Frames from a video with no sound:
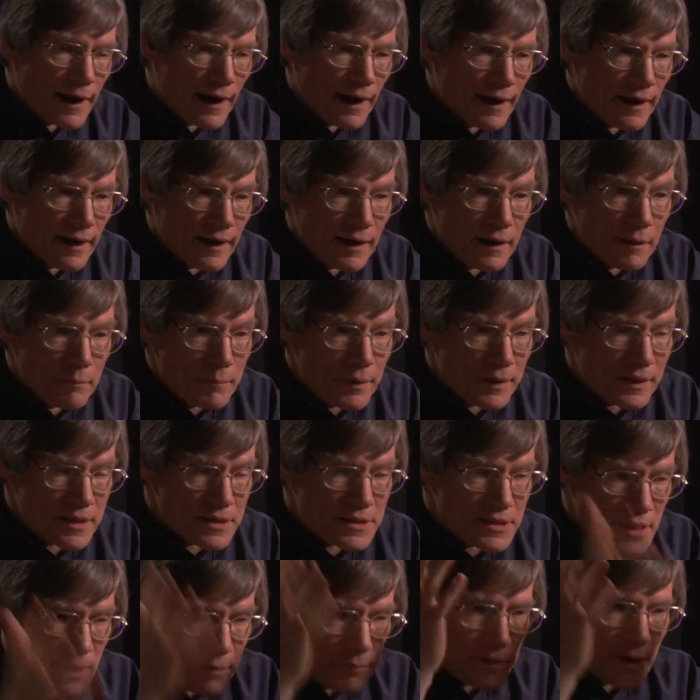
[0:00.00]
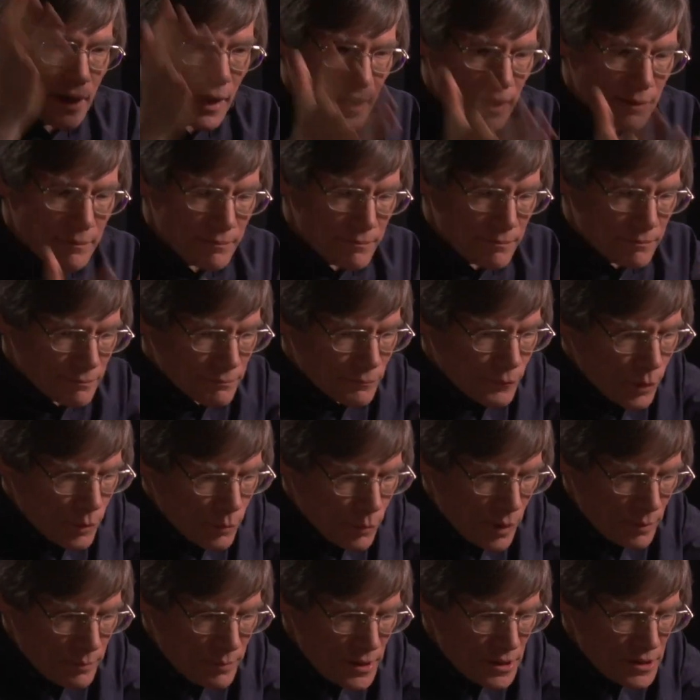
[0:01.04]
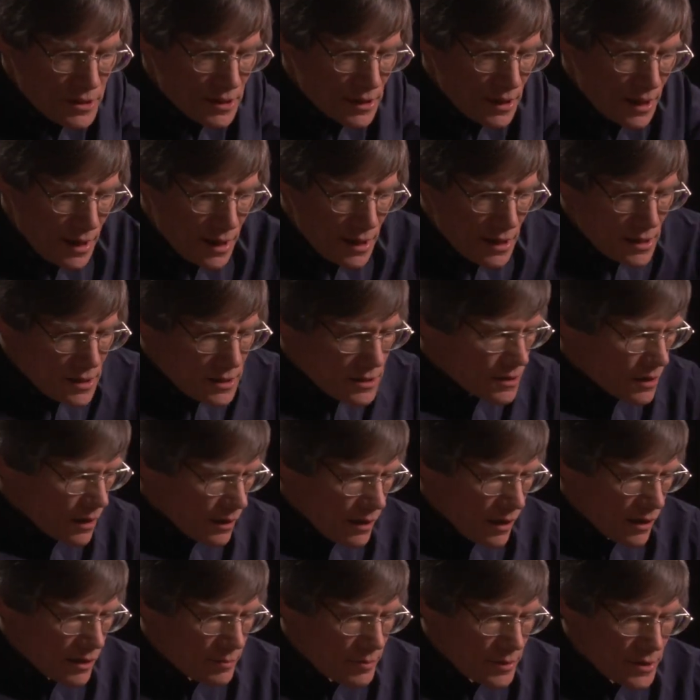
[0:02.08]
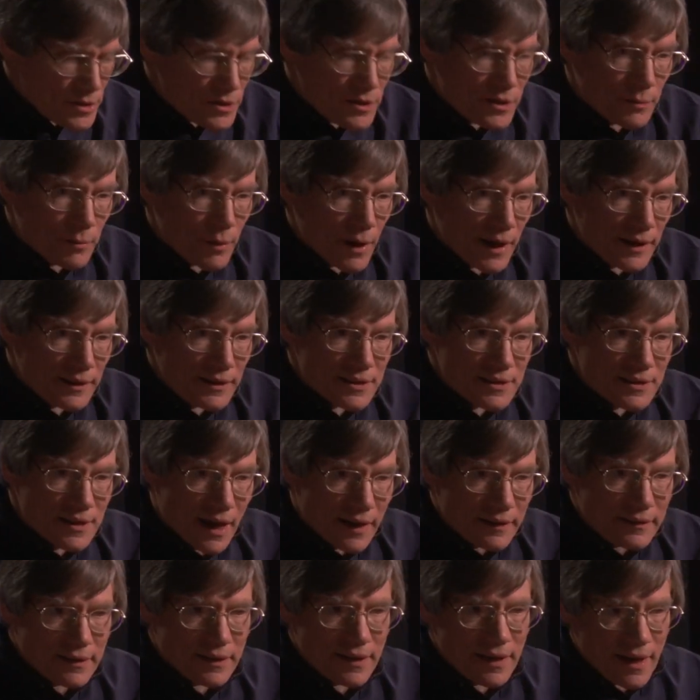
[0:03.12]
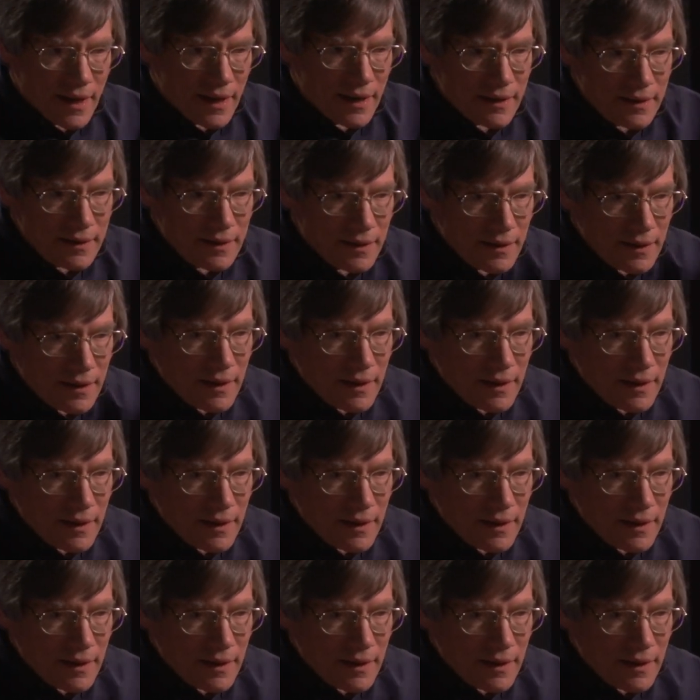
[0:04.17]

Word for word: Uh, but at the same time, when one piece decays, another piece nearby does not decay.